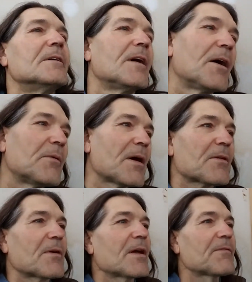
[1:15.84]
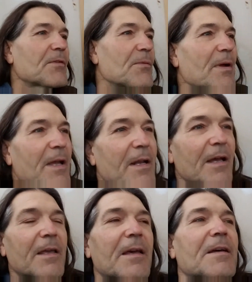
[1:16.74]
I'd rather have the rain, I
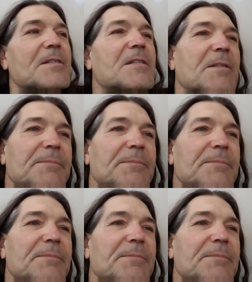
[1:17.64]
guess.